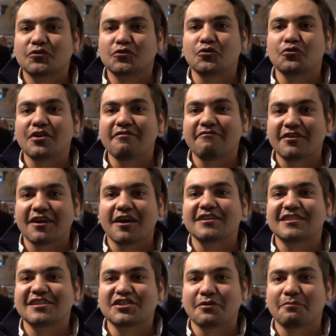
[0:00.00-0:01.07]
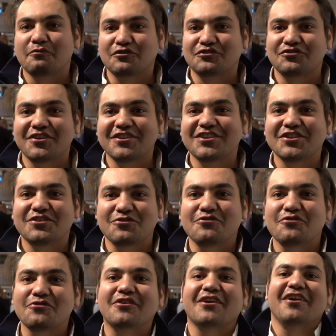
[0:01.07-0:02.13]
to giving us this opportunity
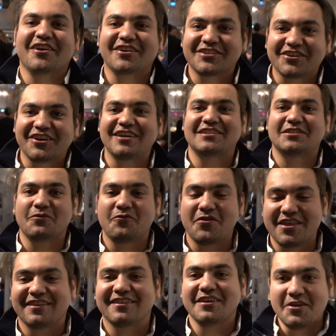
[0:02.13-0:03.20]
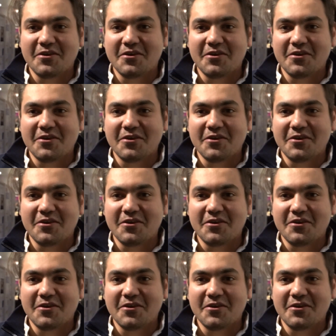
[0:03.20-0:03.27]
to characterize the wind.